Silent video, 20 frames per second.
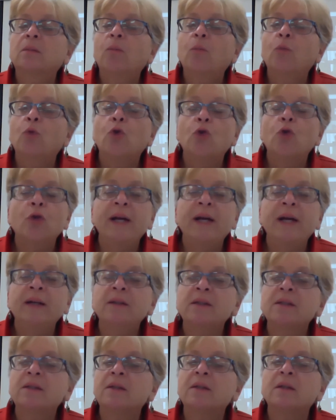
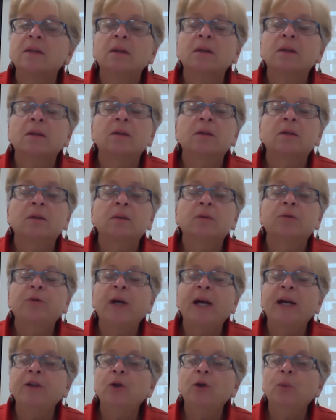grants,
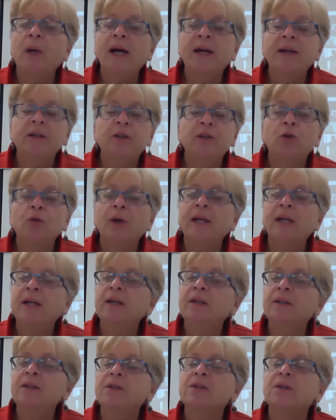value-added
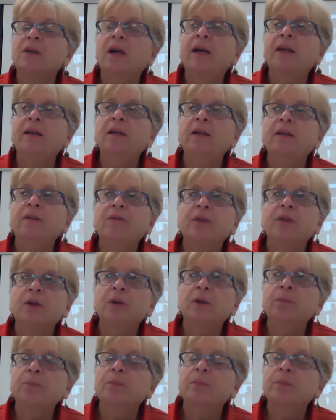grants, any of
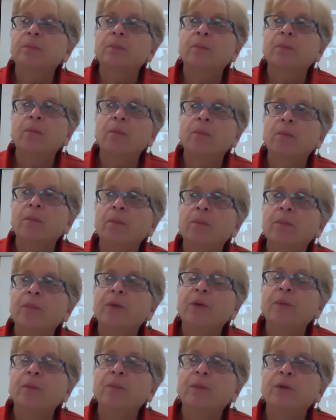the
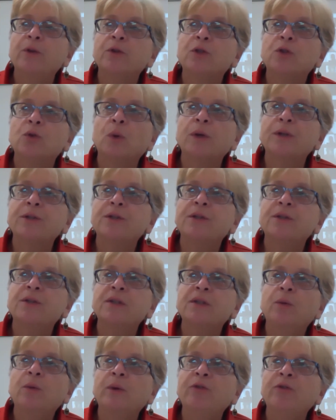sources
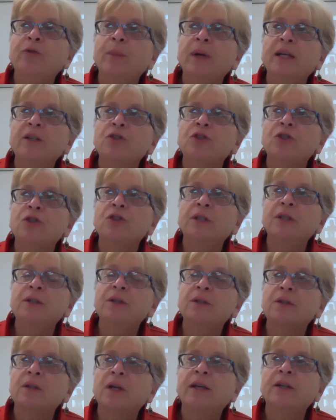that we've
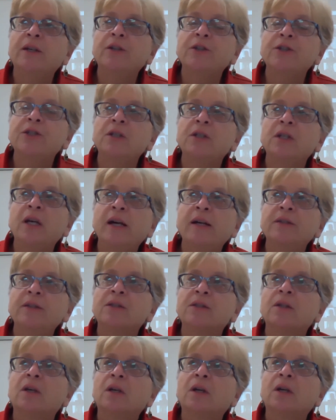mentioned,
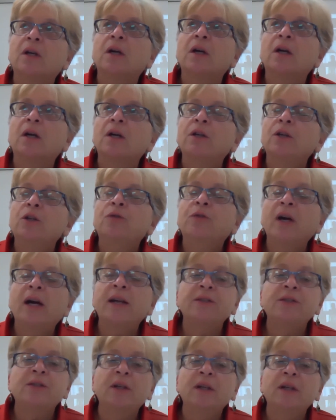NRCS. You've got
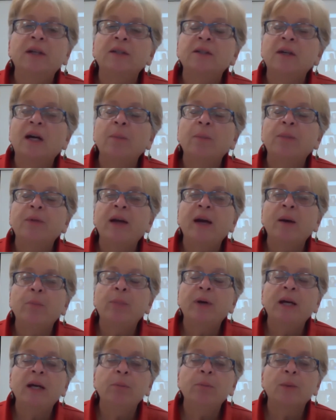to stay on top of that
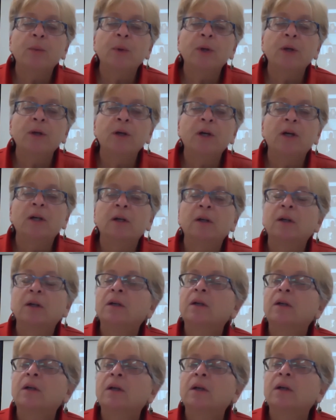paperwork.
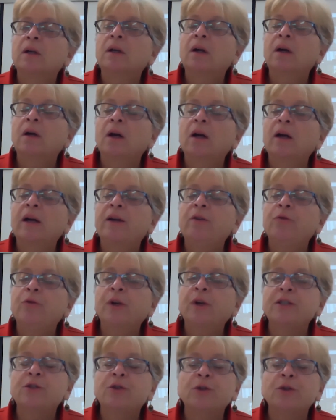
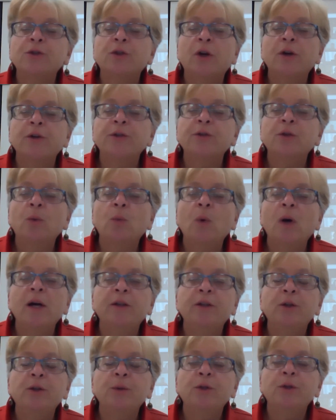Investors also want
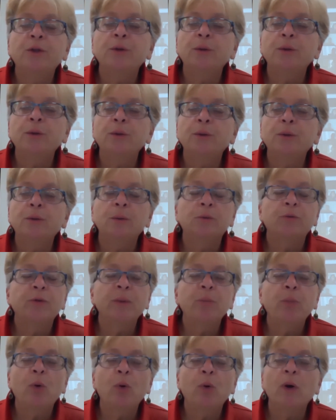you to
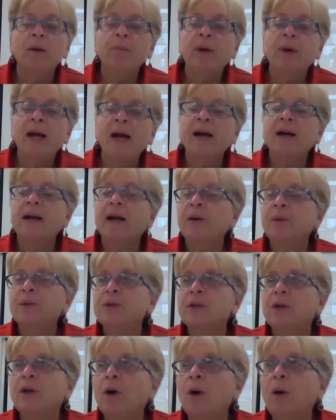report back, how's
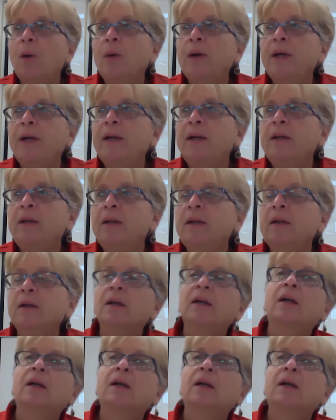it going?